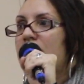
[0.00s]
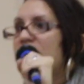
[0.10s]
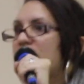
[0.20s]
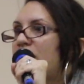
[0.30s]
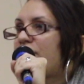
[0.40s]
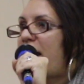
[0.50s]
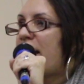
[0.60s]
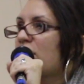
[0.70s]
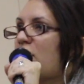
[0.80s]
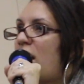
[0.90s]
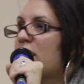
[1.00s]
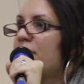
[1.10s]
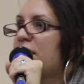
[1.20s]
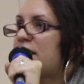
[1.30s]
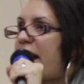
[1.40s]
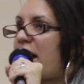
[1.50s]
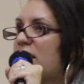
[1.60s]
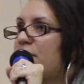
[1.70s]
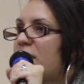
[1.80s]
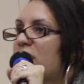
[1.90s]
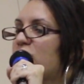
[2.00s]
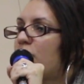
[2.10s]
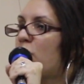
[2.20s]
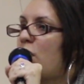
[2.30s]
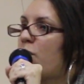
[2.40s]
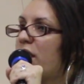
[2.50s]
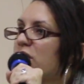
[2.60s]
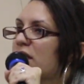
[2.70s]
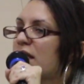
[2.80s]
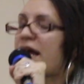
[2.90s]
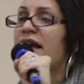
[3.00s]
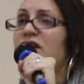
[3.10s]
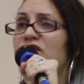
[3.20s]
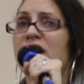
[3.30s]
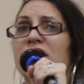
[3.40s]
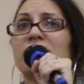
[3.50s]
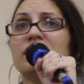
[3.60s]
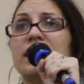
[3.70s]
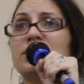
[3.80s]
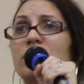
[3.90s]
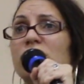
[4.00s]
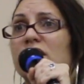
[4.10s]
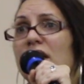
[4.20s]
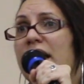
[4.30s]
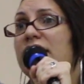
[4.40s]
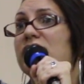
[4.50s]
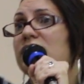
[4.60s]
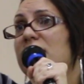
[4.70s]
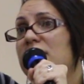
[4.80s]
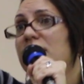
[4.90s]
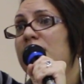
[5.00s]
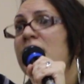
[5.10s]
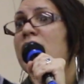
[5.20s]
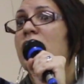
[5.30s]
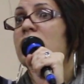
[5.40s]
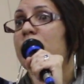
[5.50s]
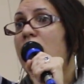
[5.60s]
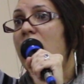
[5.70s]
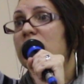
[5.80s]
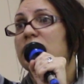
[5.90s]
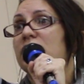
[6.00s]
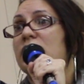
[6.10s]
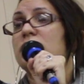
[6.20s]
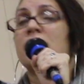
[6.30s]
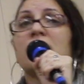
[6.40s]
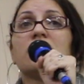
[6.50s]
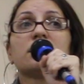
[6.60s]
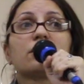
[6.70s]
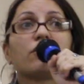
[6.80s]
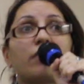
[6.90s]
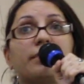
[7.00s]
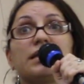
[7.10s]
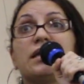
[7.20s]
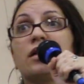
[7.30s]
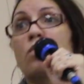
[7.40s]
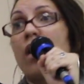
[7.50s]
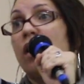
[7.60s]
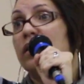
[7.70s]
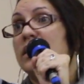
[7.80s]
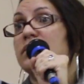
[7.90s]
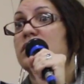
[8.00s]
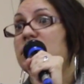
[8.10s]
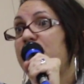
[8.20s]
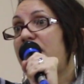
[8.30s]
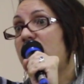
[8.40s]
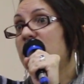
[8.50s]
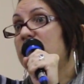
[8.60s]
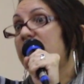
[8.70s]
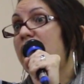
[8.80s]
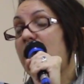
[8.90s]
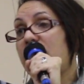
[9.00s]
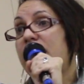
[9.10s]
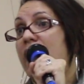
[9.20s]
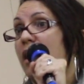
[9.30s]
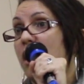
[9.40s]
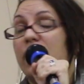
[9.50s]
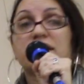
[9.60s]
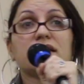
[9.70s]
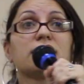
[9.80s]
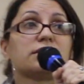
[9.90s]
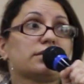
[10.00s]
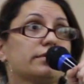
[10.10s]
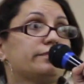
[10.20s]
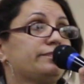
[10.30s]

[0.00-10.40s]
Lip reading: It's divide and conquer mentality, because the more we're looking at each other, the less we're looking at the system and the policies and the corrupt inequalities and disparities that exist.